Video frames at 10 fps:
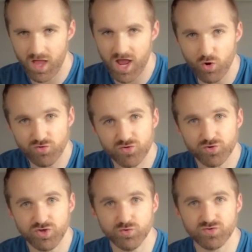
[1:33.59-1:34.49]
I also
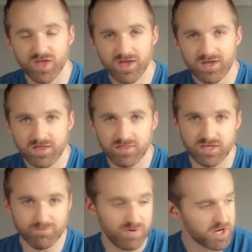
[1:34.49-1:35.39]
use
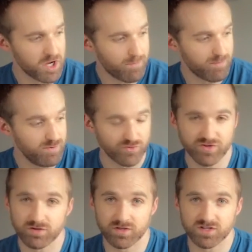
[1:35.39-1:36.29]
the pickup
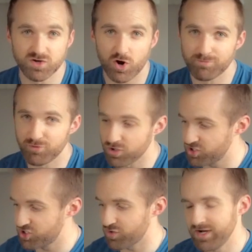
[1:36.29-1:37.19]
built into the guitar
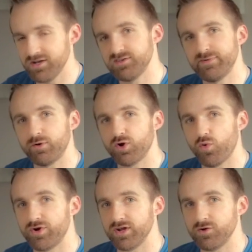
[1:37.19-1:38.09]
plugged straight into my
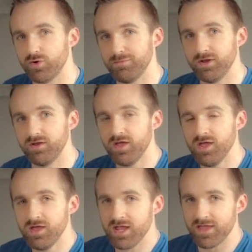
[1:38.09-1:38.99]
recording equipment,
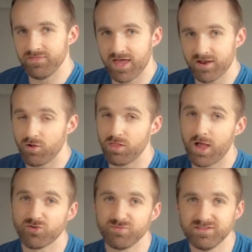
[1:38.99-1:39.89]
and that
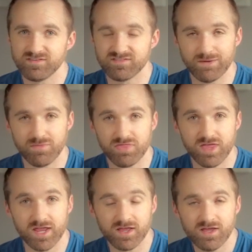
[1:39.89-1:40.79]
allows me the same
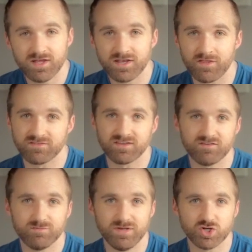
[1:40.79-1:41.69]
thing. Now, this
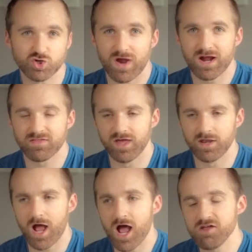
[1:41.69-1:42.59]
gives me a track
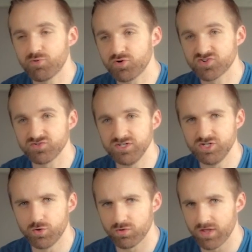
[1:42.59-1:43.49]
that I personally
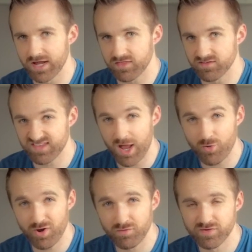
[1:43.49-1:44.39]
don't like the
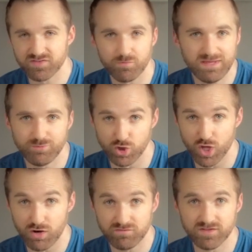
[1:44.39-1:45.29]
sound of. Some people
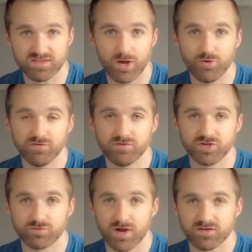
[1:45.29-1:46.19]
love the sound of a
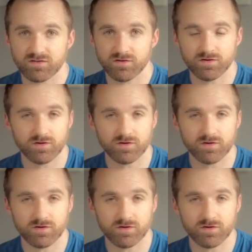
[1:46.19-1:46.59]
direct